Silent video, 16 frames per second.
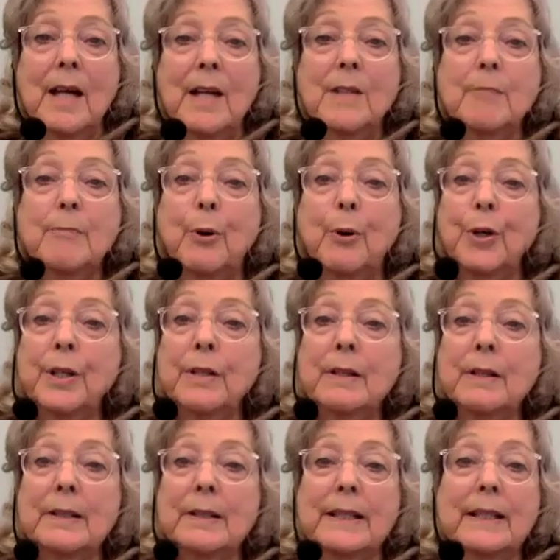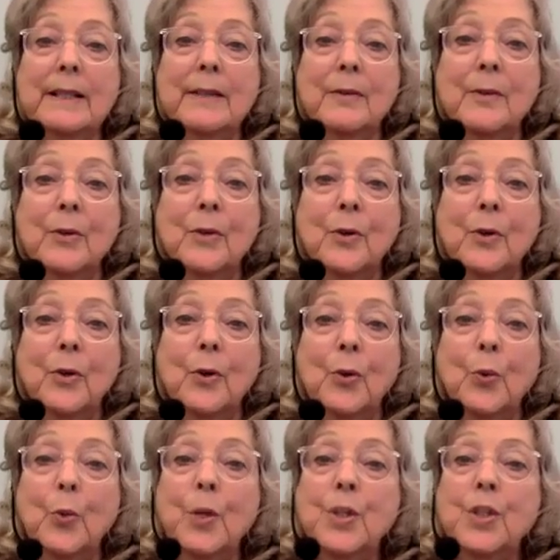And importantly,
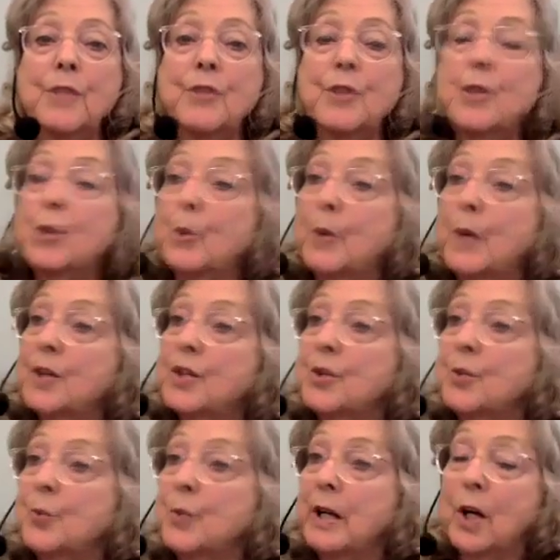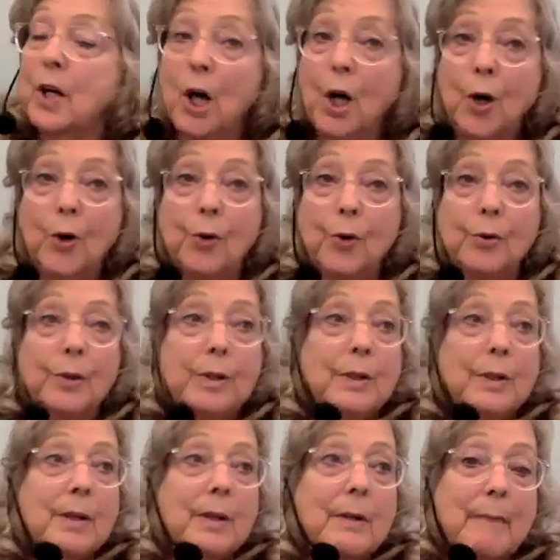which of the direction we go
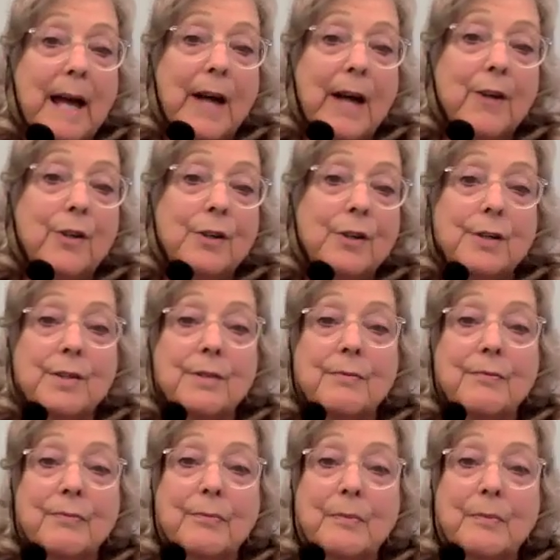matters.